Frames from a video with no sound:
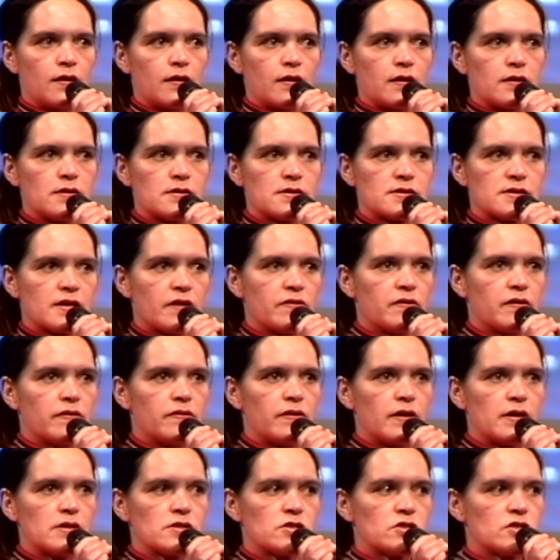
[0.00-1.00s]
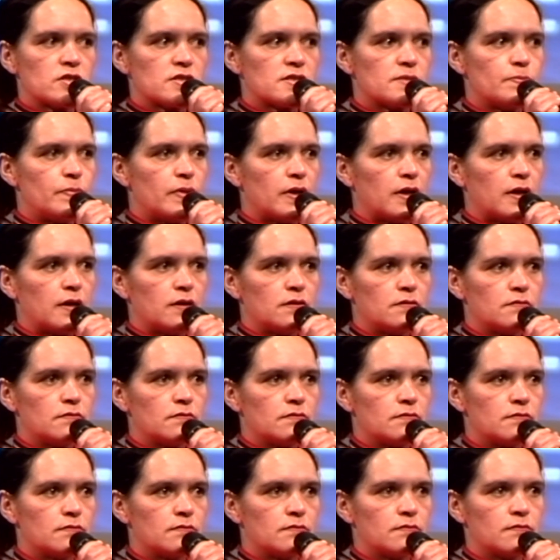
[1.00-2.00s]
It's something that's just been
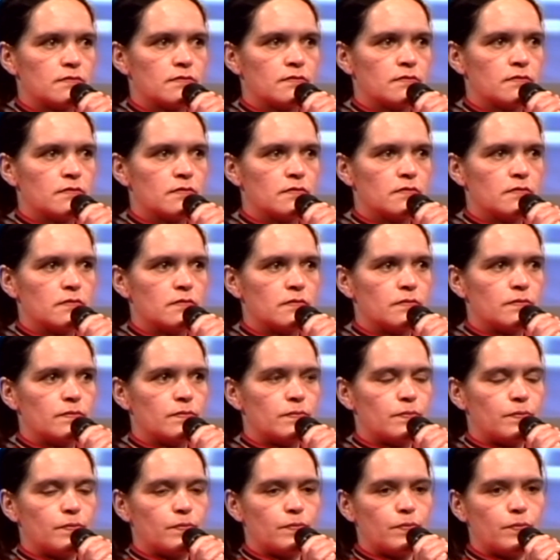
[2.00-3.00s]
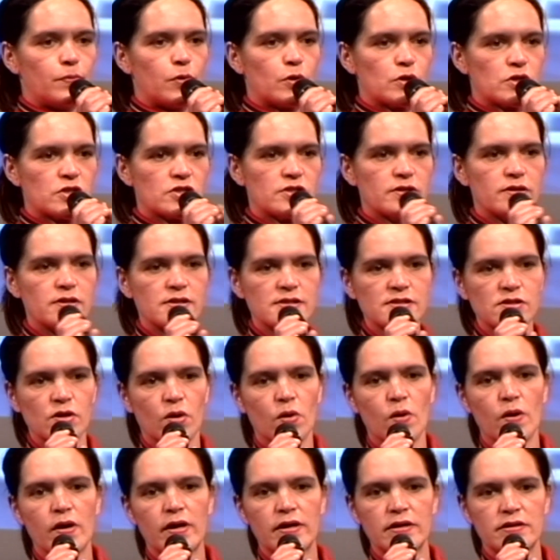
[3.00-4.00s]
pushed to the
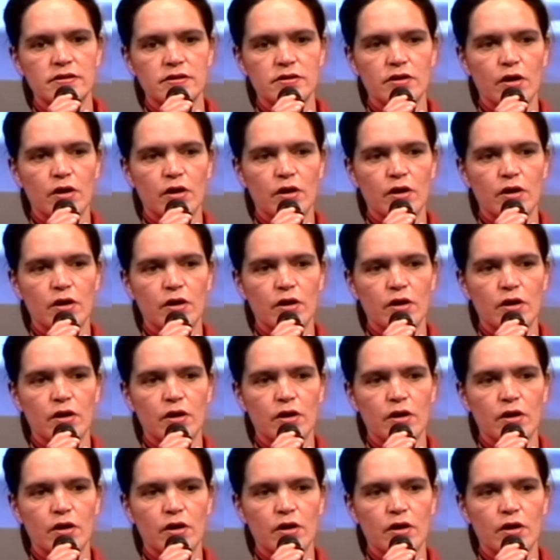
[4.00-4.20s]
side.